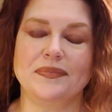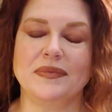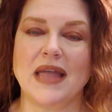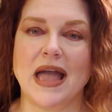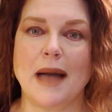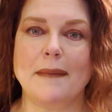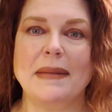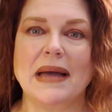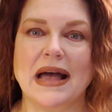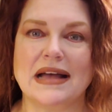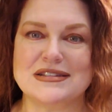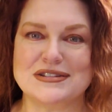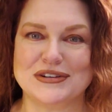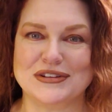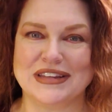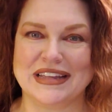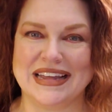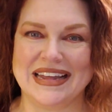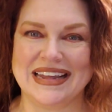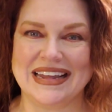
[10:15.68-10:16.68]

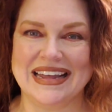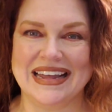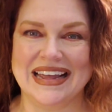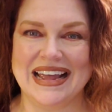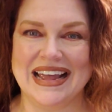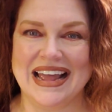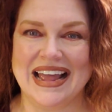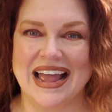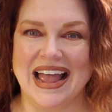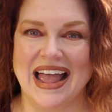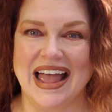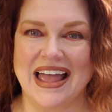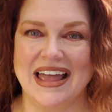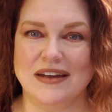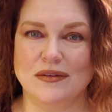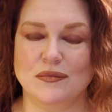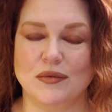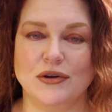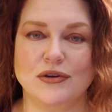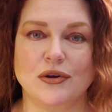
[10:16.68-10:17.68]
haphazardly,
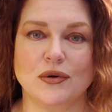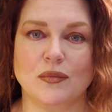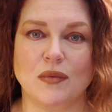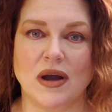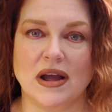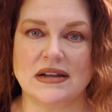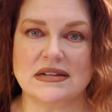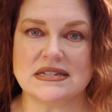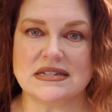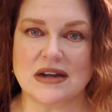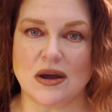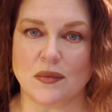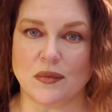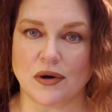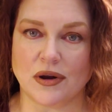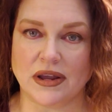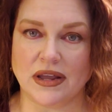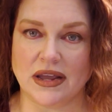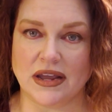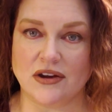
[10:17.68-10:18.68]
and wonder why it's not
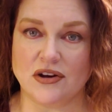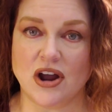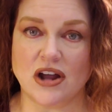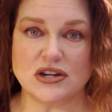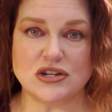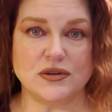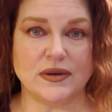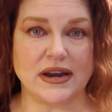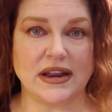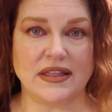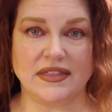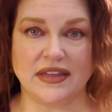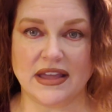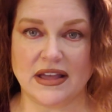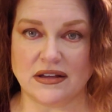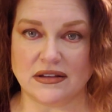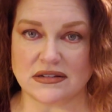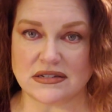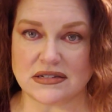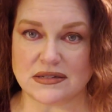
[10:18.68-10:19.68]
working, you're not doing anything
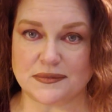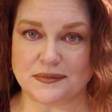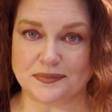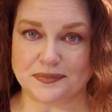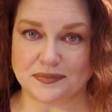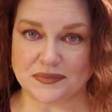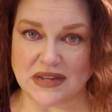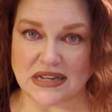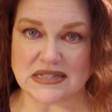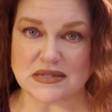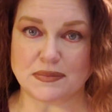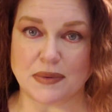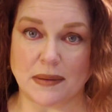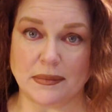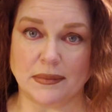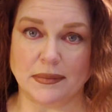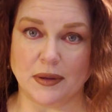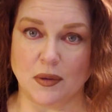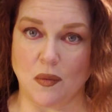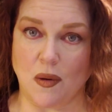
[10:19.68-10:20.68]
else, that's
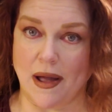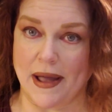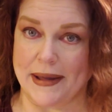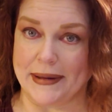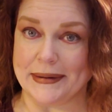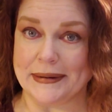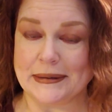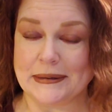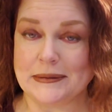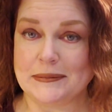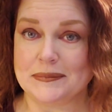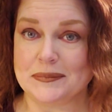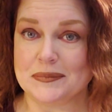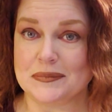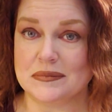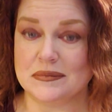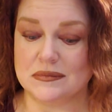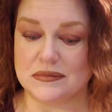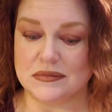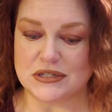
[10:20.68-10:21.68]
probably why.
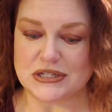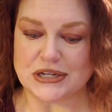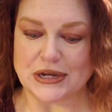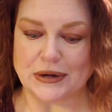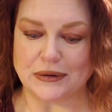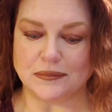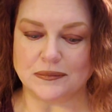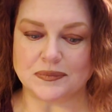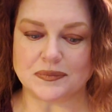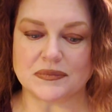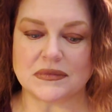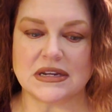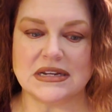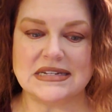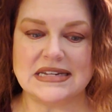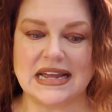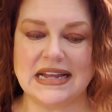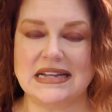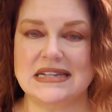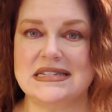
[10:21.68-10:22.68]
So
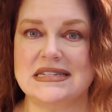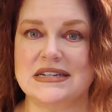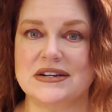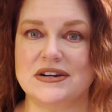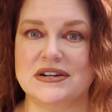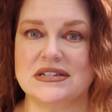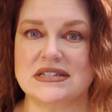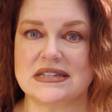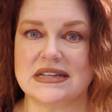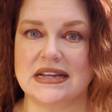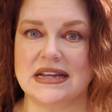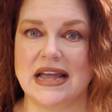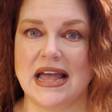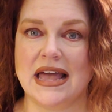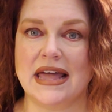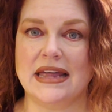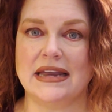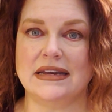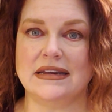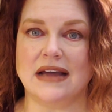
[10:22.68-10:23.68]
take it seriously,
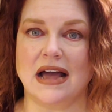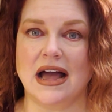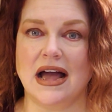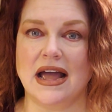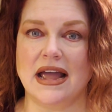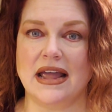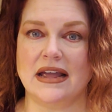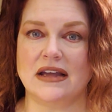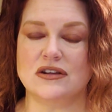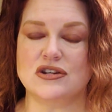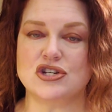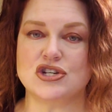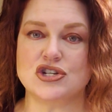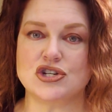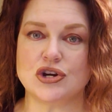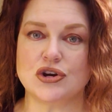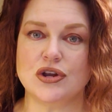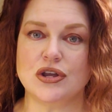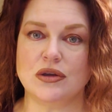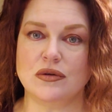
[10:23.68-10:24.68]
and I
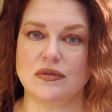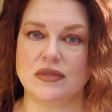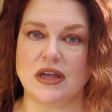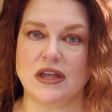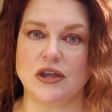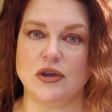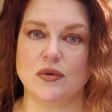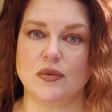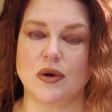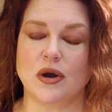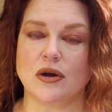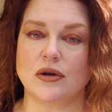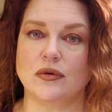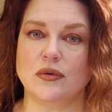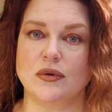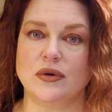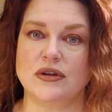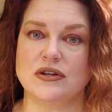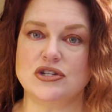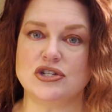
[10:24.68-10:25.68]
assure you that you are
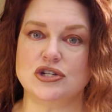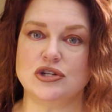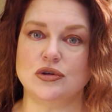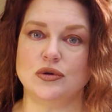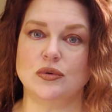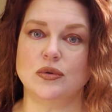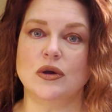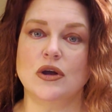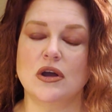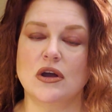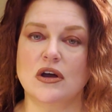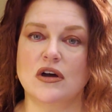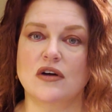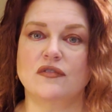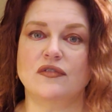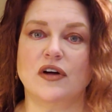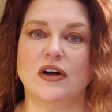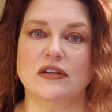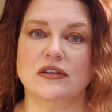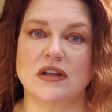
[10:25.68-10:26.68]
going to
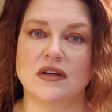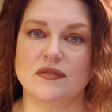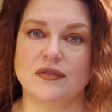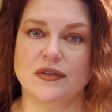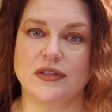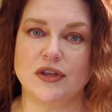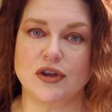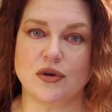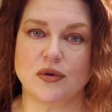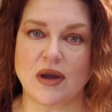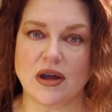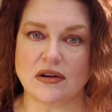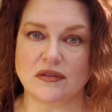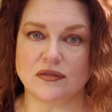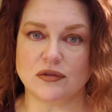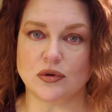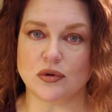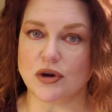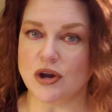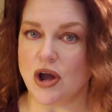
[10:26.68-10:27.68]
fall in love with your crown of
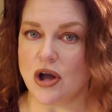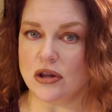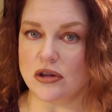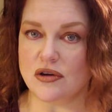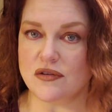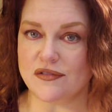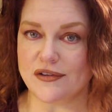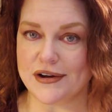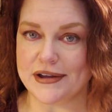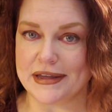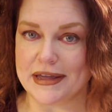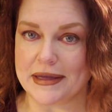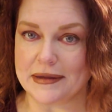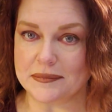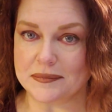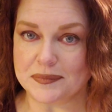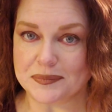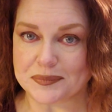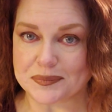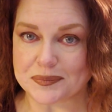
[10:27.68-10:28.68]
glory all over again.